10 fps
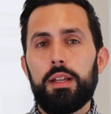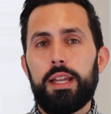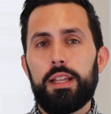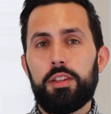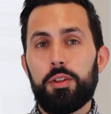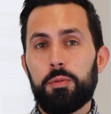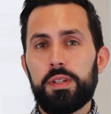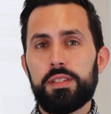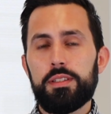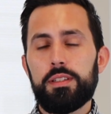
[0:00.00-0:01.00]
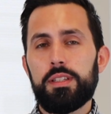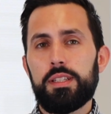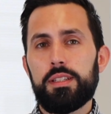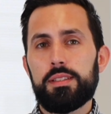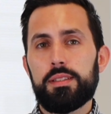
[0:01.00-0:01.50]
And the reason
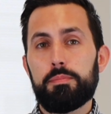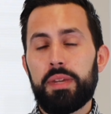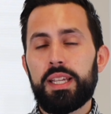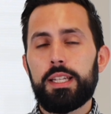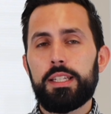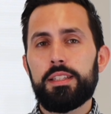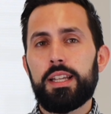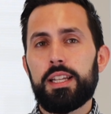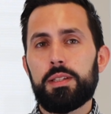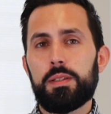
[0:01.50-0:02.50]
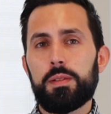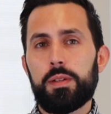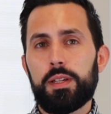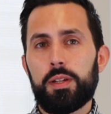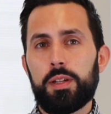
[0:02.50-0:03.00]
is mainly that
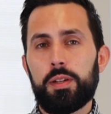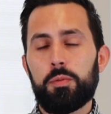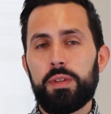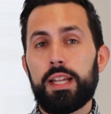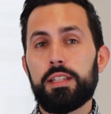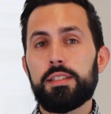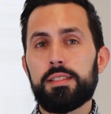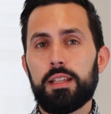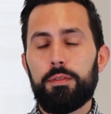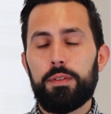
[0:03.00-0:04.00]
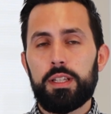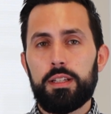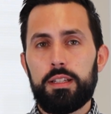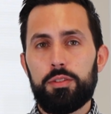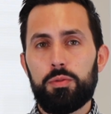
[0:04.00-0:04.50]
we added
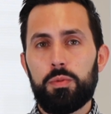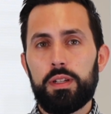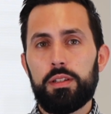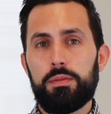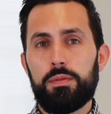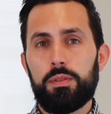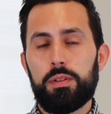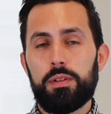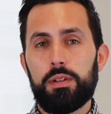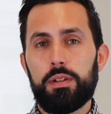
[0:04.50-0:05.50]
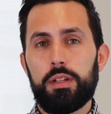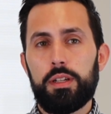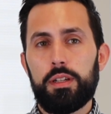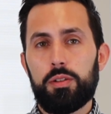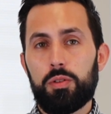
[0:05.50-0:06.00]
significantly to one of our
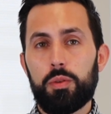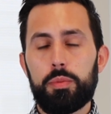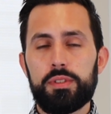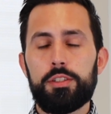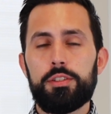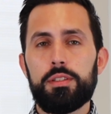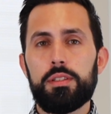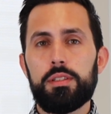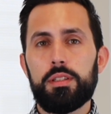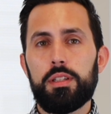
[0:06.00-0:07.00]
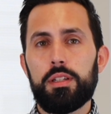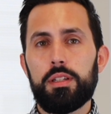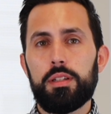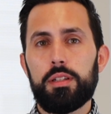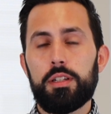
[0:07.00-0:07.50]
core positions.
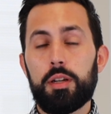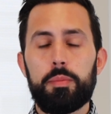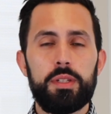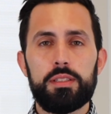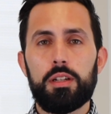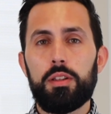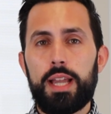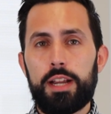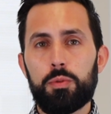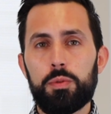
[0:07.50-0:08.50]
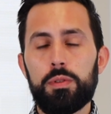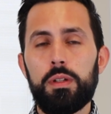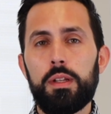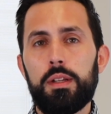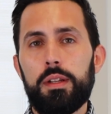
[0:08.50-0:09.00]
The company is called Acru.
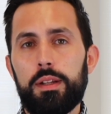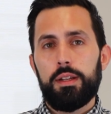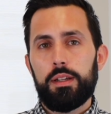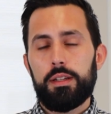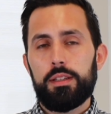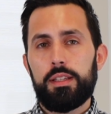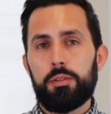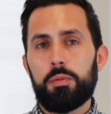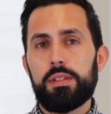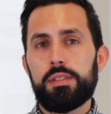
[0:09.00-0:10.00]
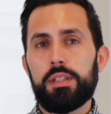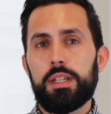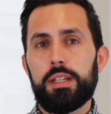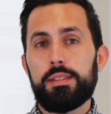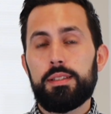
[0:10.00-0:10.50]
There was
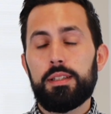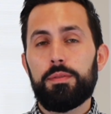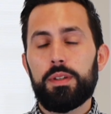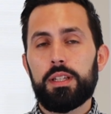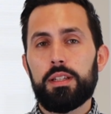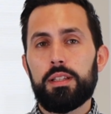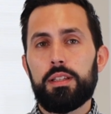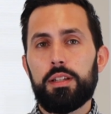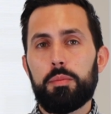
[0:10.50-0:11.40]
a significant